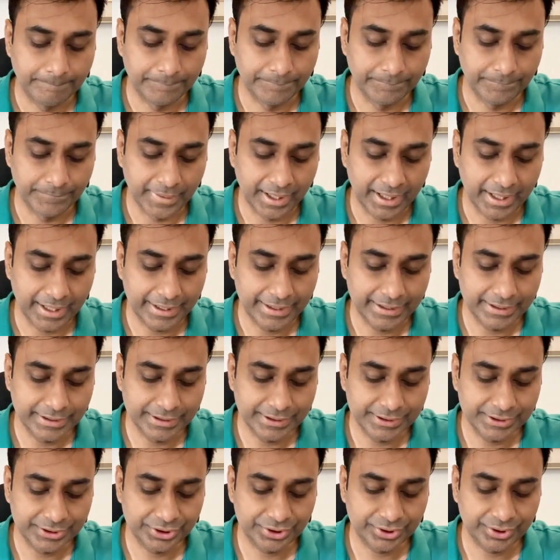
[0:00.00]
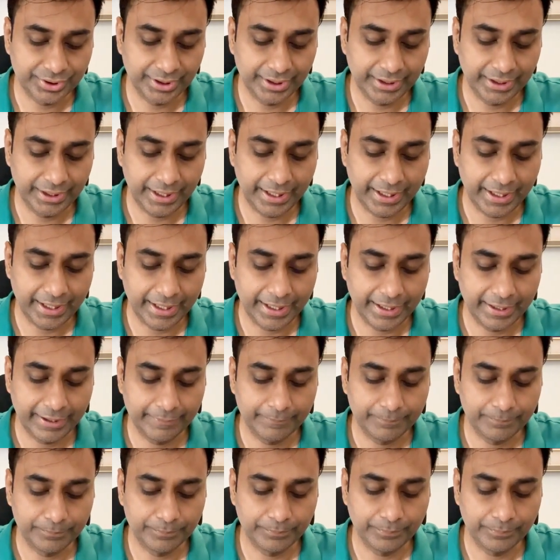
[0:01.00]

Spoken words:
minus 3a